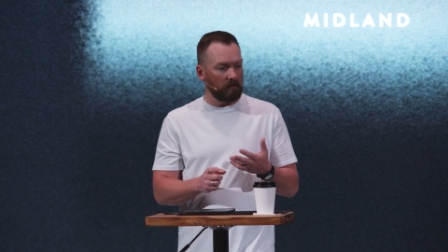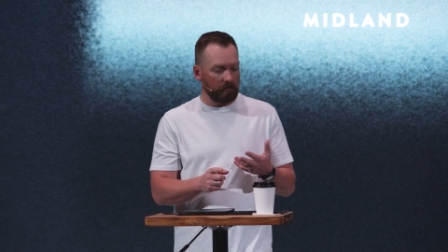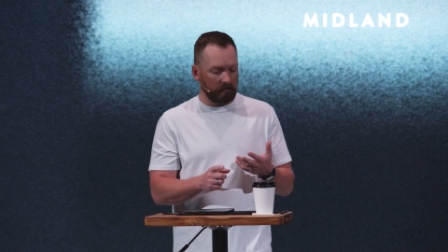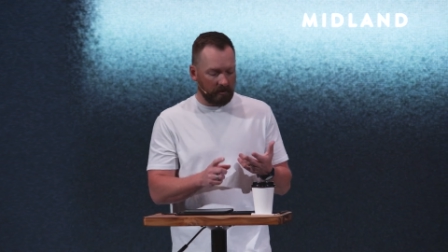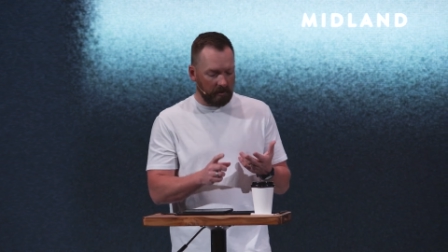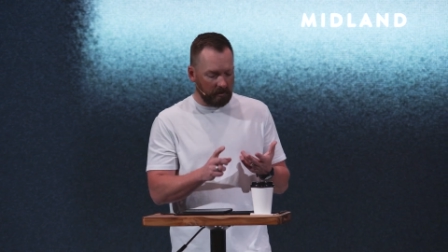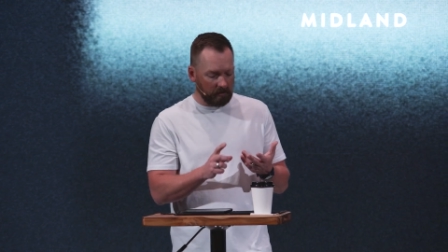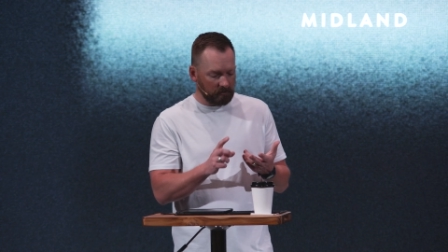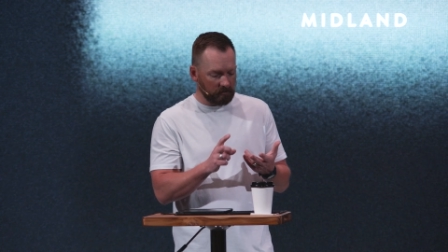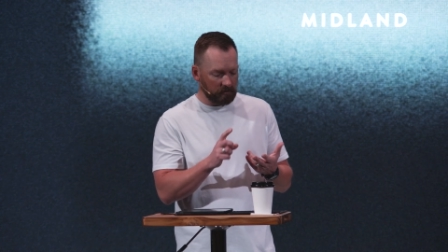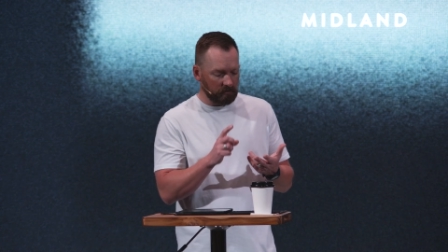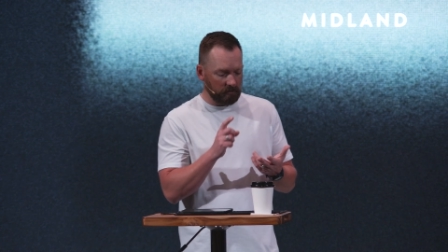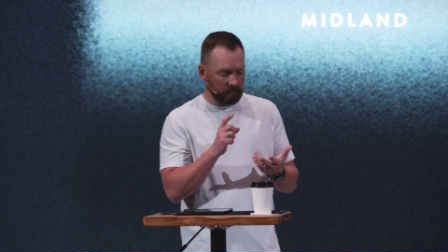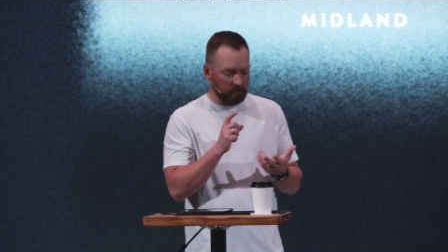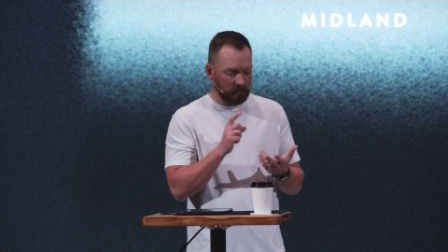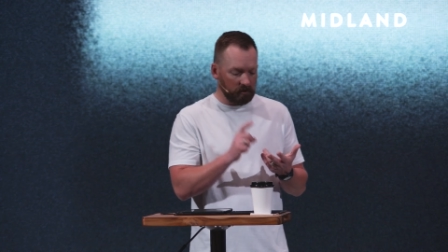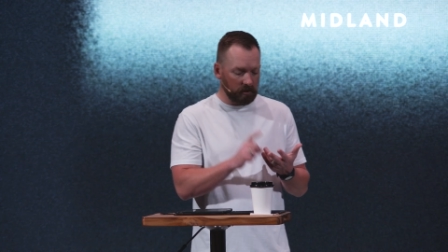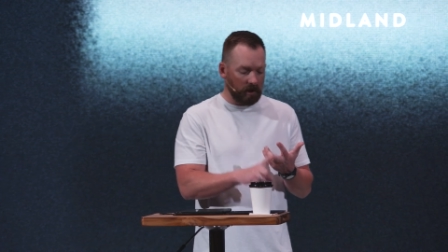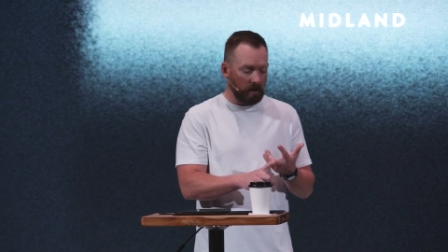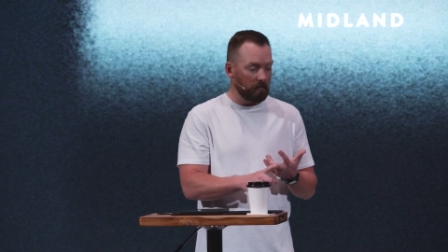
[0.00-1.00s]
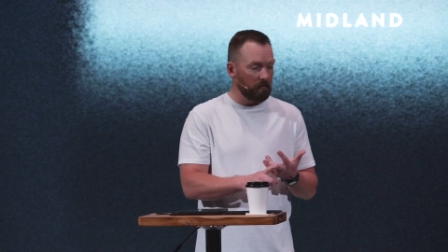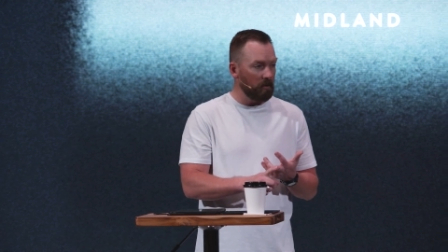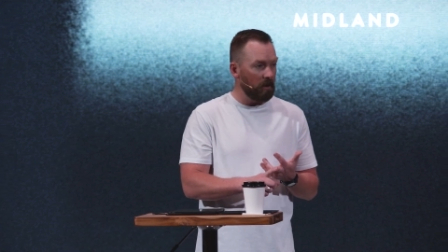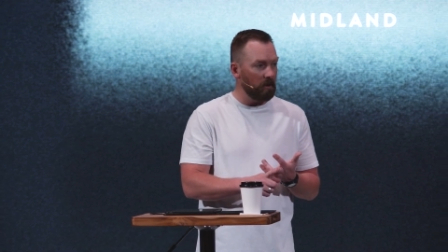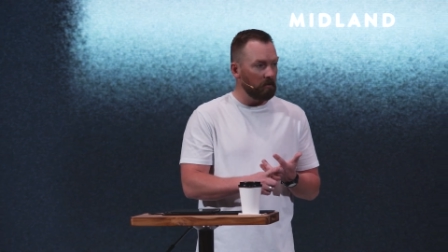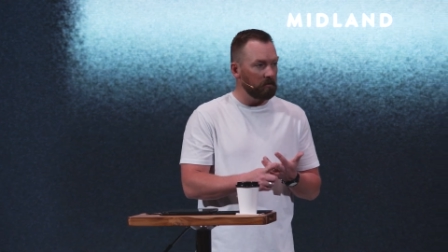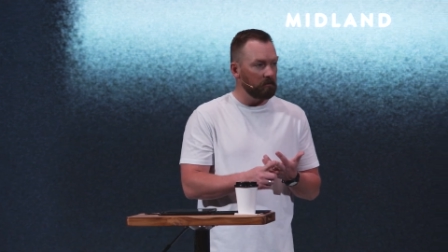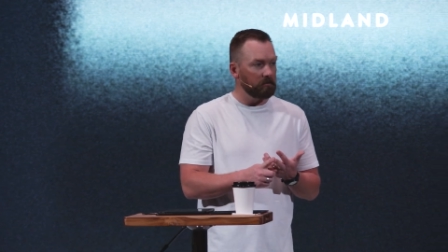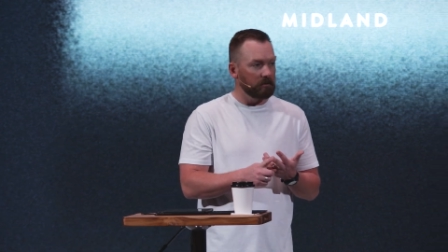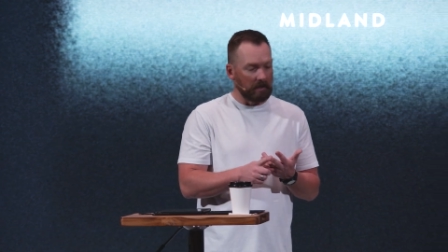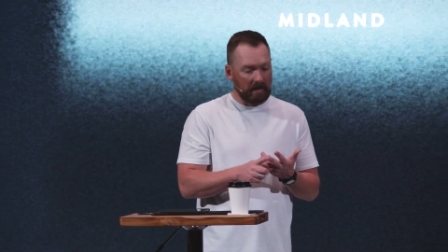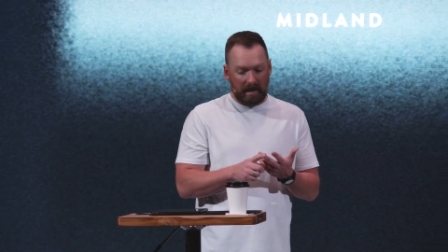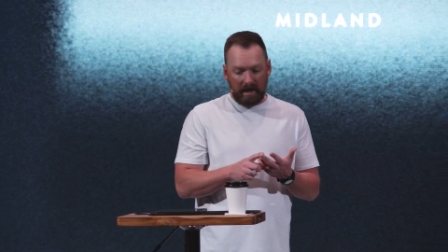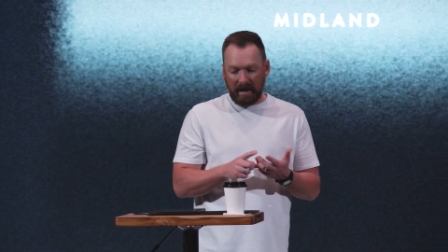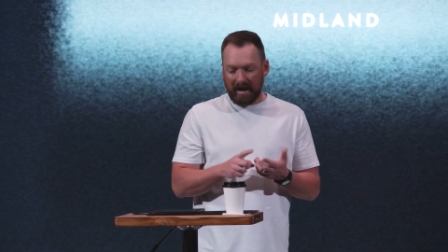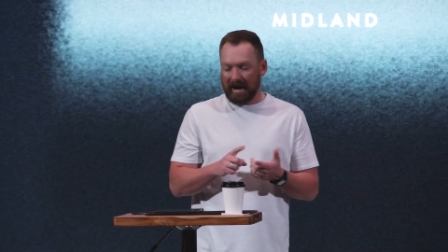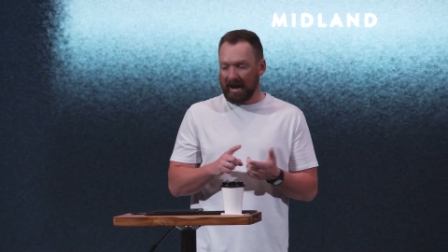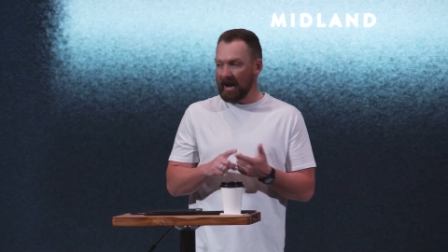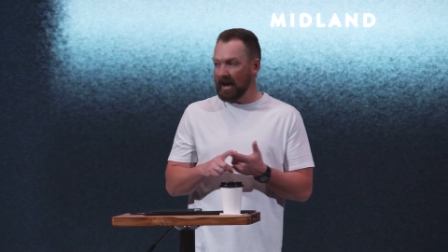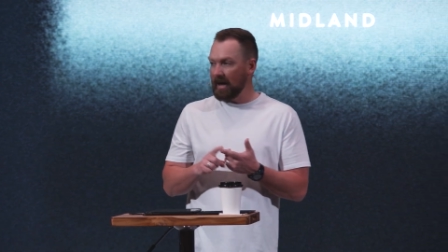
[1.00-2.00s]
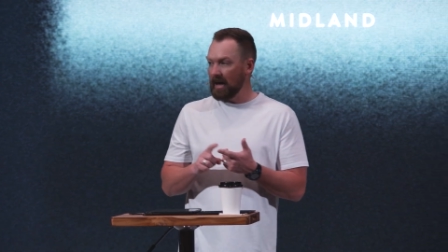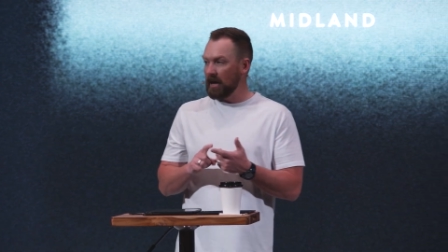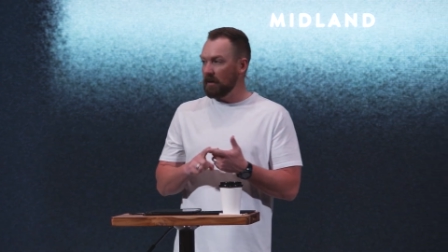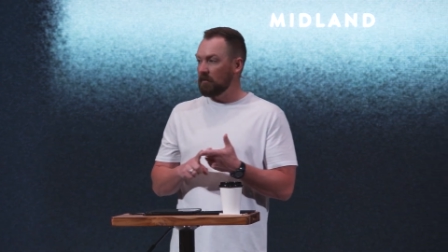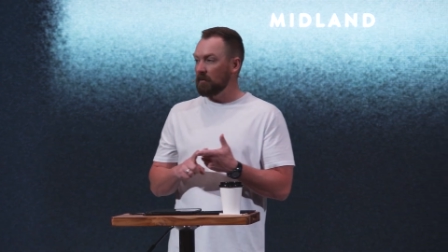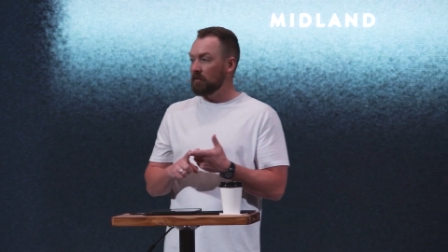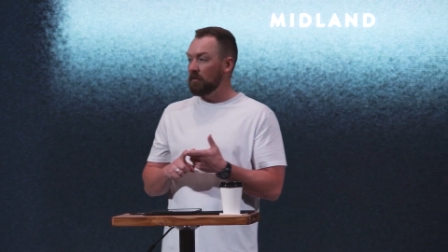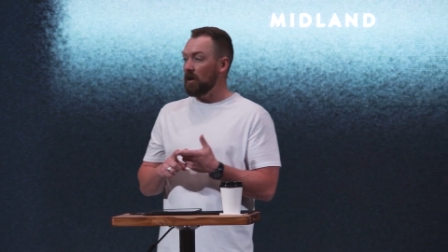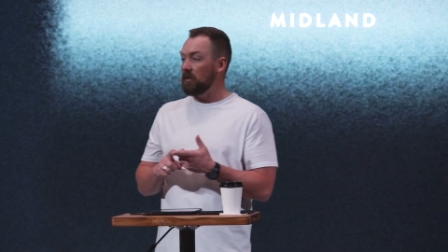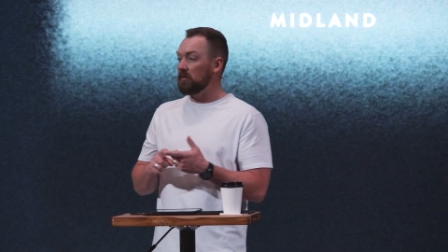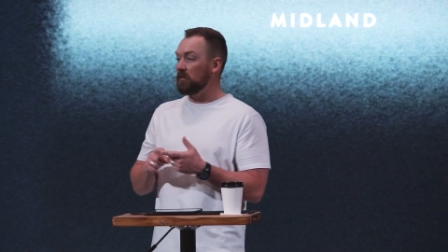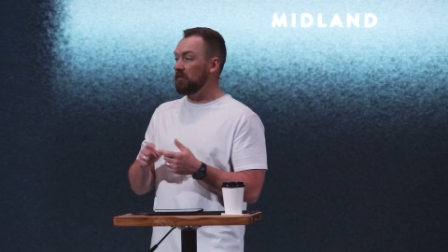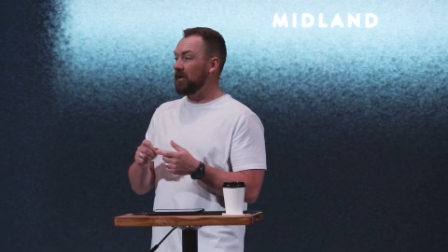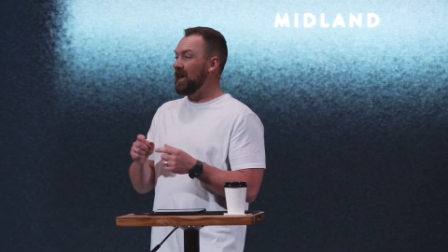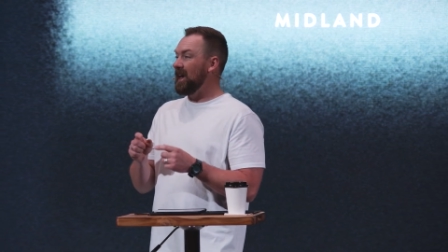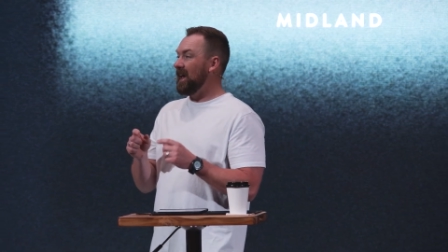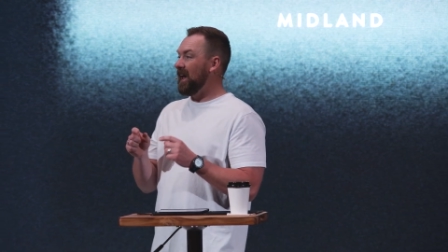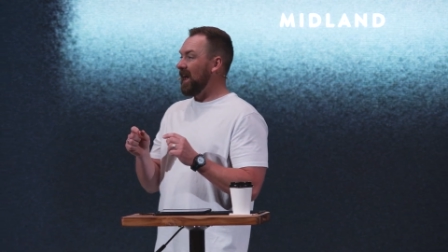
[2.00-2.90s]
I'm the answer to your job problems. I am the problem.